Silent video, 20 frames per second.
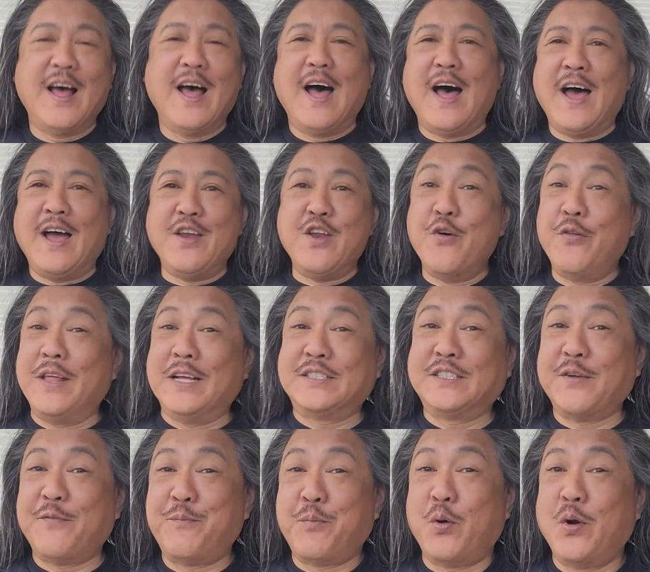I know that's a
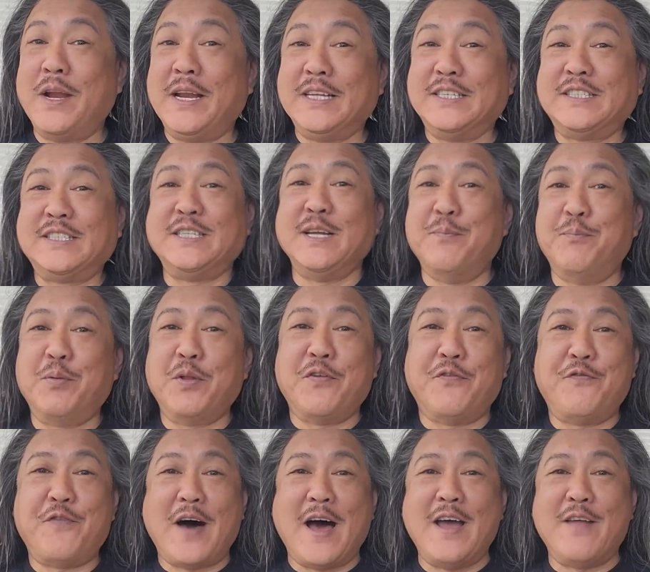pretty
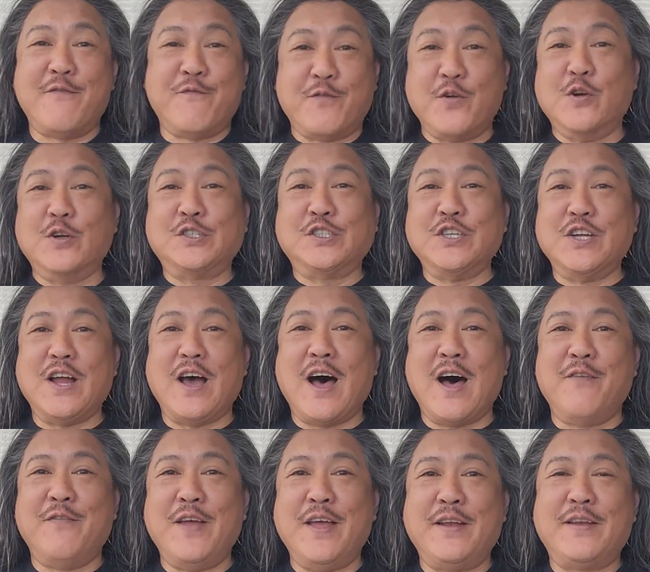simplified version
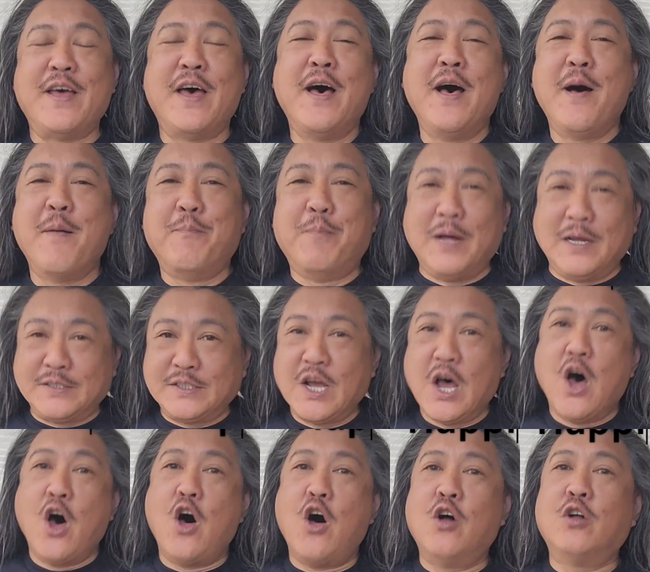of it, but
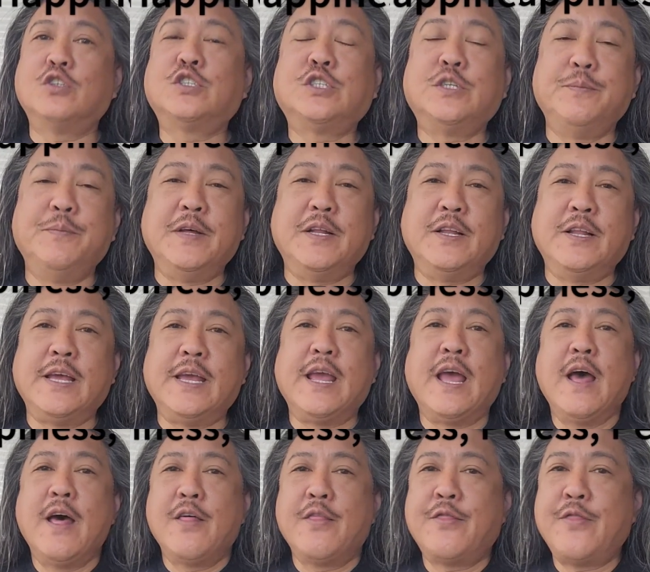ultimately
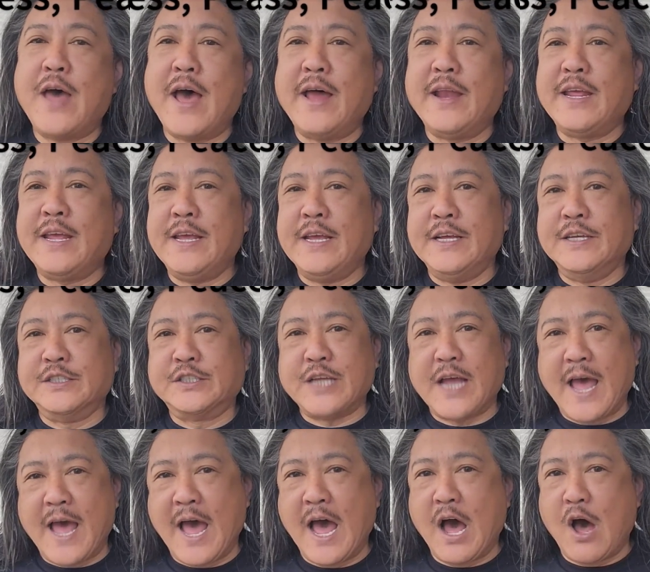that is
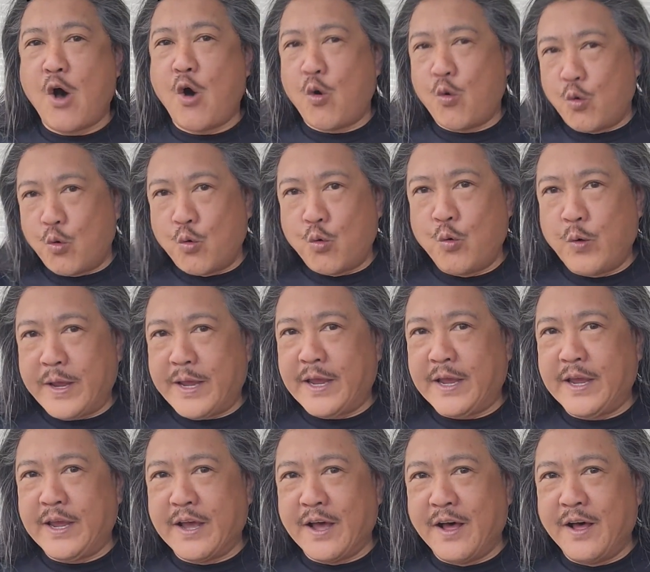how
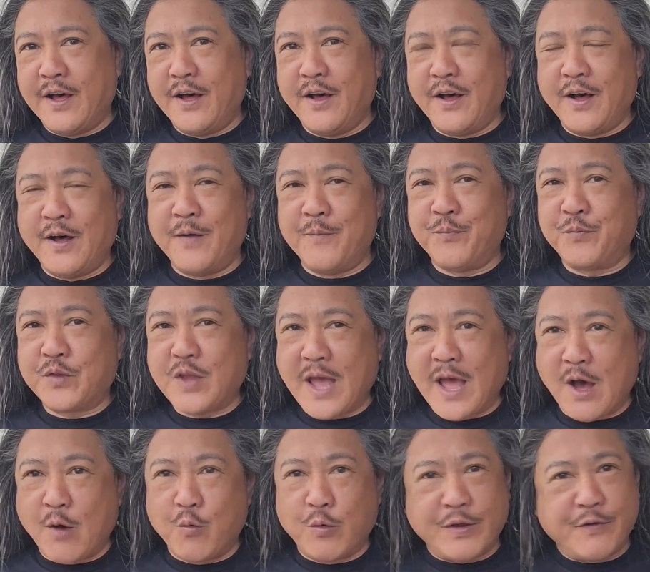we
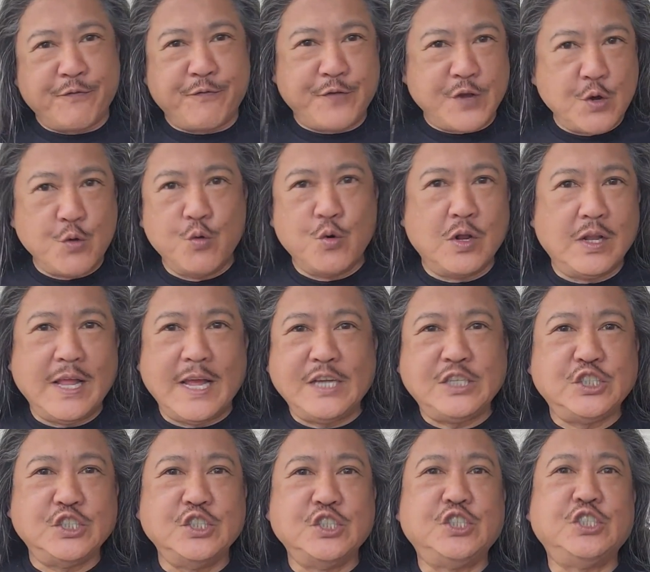view
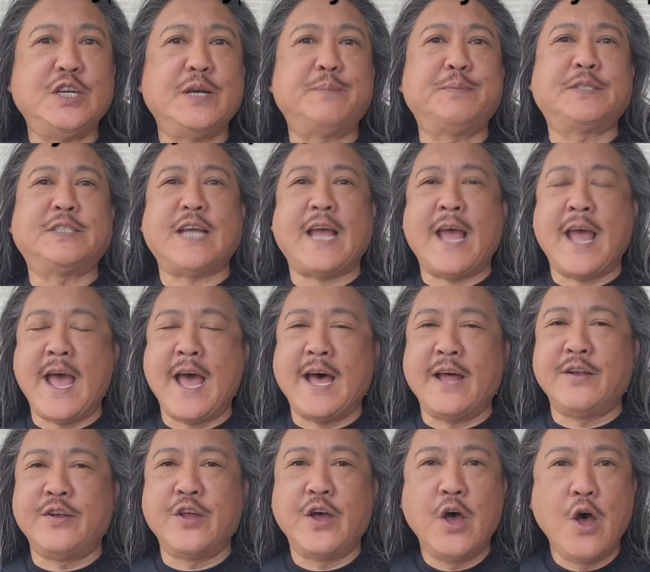relationships
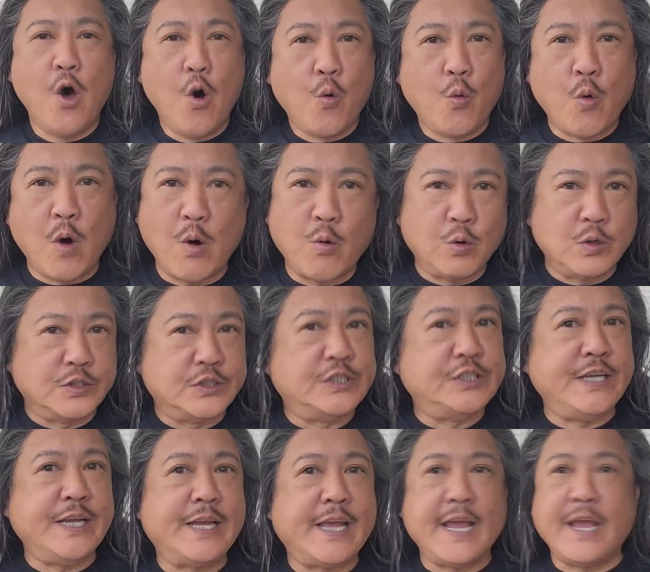and what we're
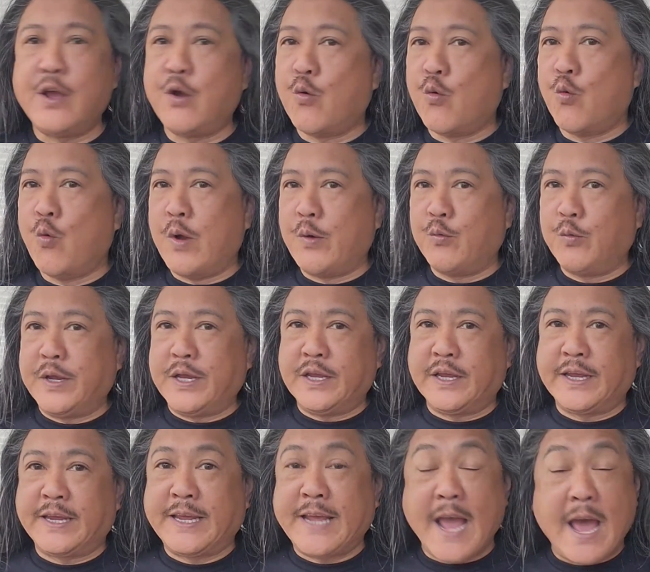seeking when we
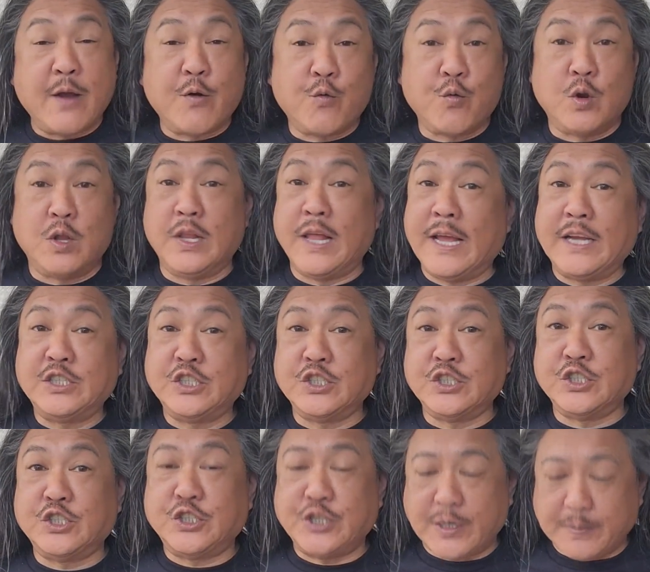get
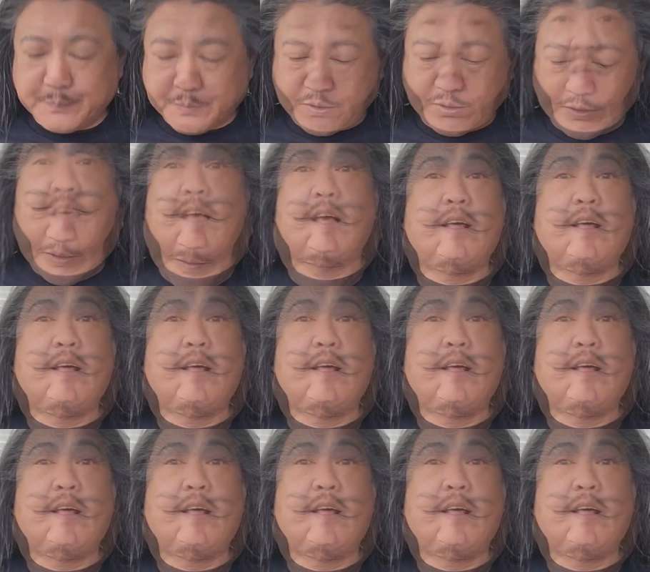relationships.